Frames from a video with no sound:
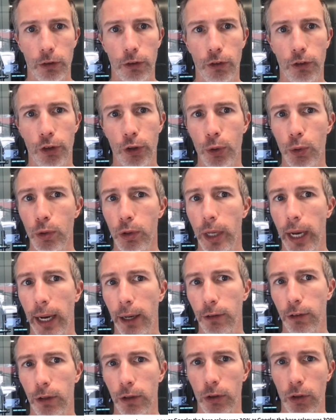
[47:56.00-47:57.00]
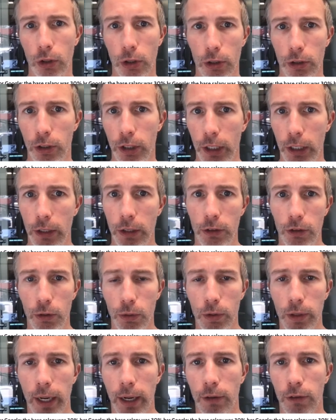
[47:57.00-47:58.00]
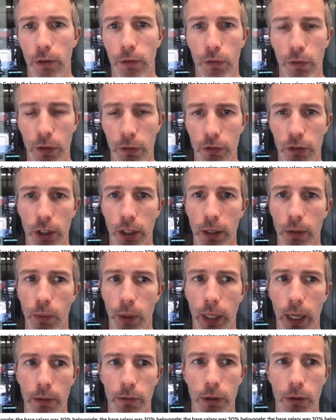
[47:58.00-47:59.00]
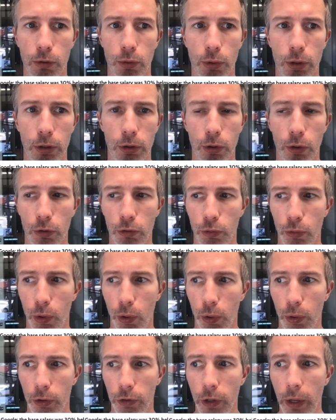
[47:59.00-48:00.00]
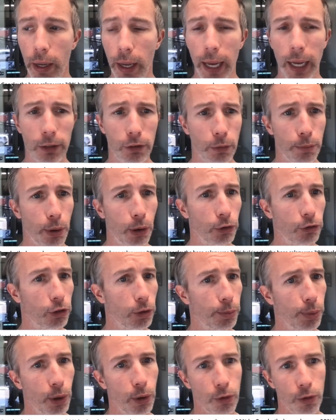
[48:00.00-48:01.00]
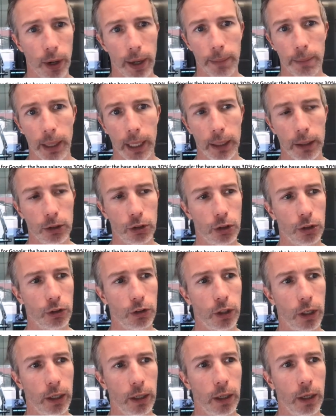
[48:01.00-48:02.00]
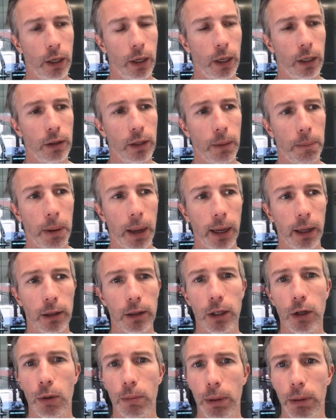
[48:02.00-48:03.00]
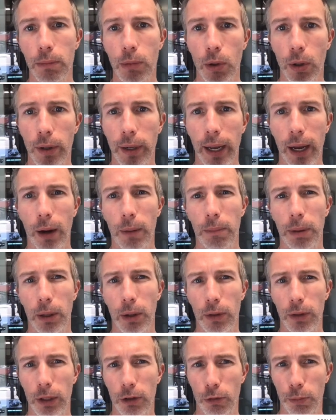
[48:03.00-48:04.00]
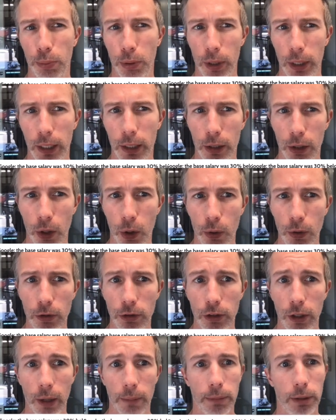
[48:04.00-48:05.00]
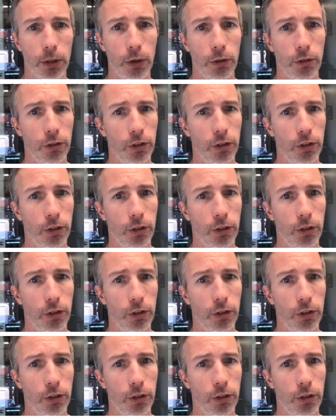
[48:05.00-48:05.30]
2013 to 2015 when I recruited those roles, as opposed to program managers that they pay a little bit more now, but it's pretty close. But those